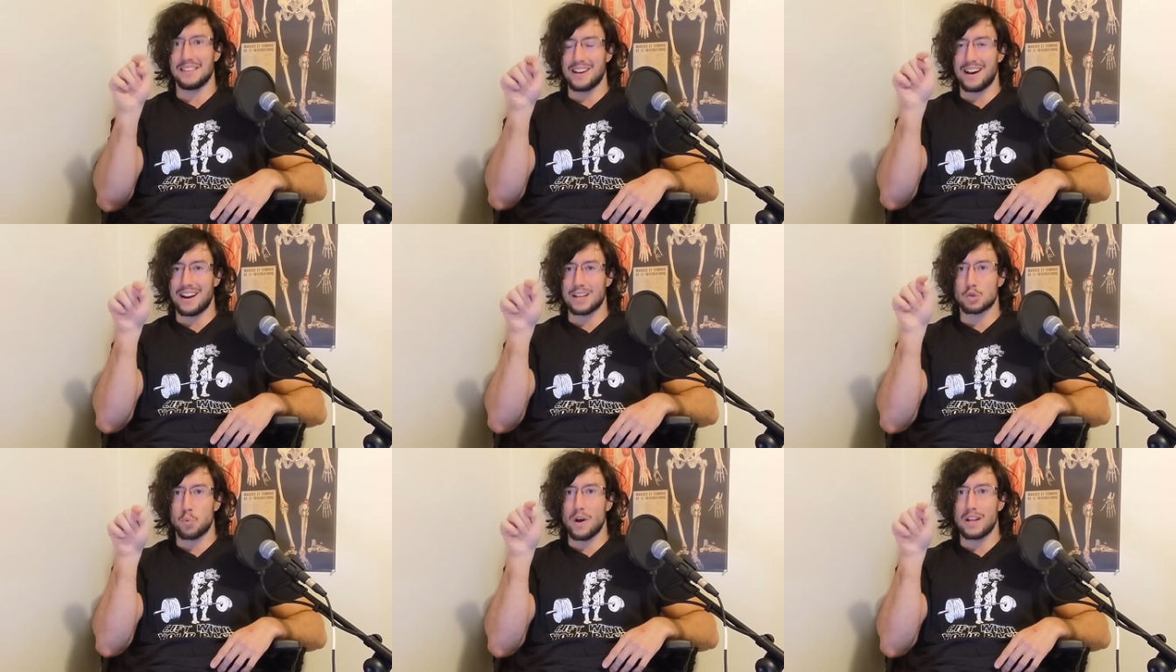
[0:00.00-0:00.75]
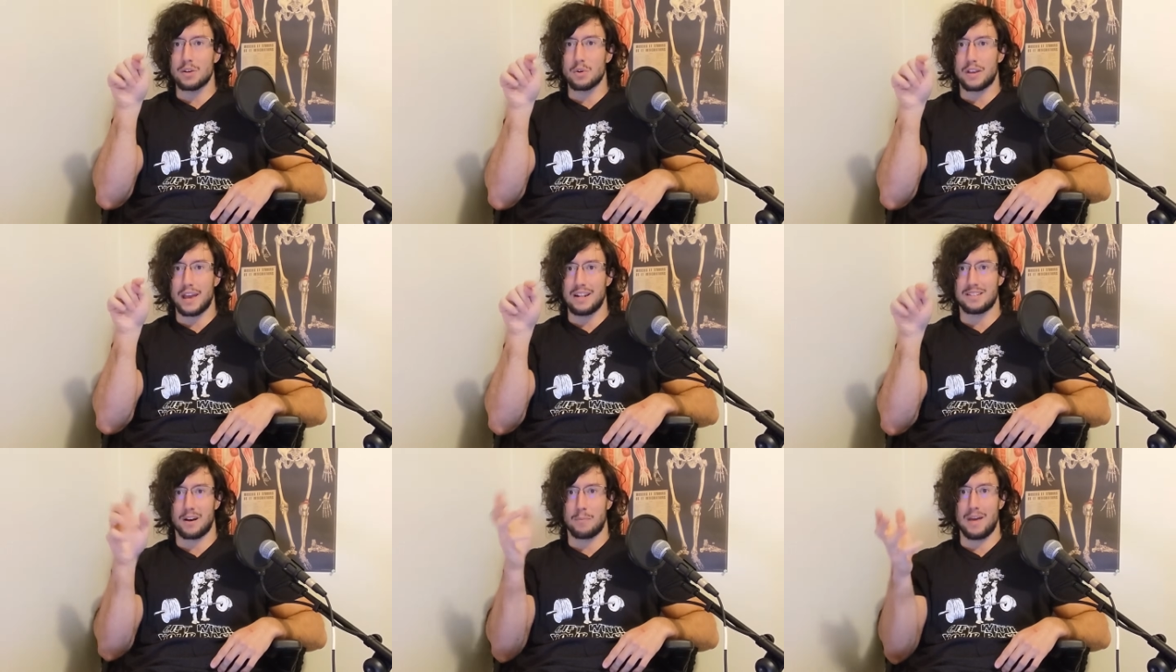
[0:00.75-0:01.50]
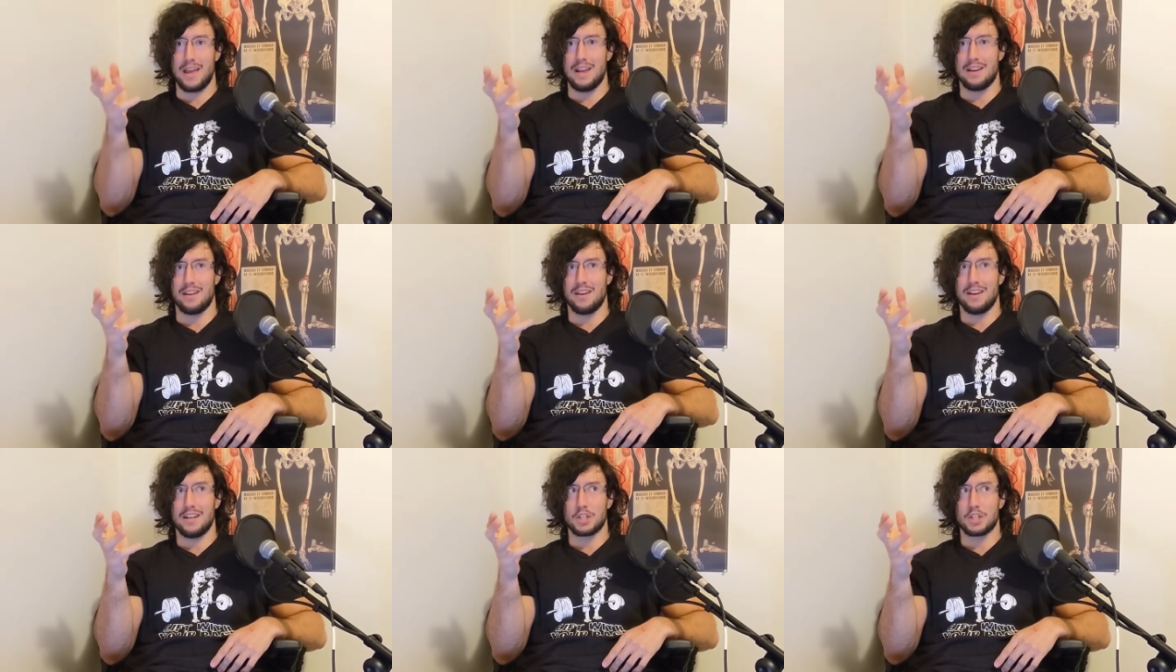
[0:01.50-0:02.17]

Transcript: That is when the gains are made.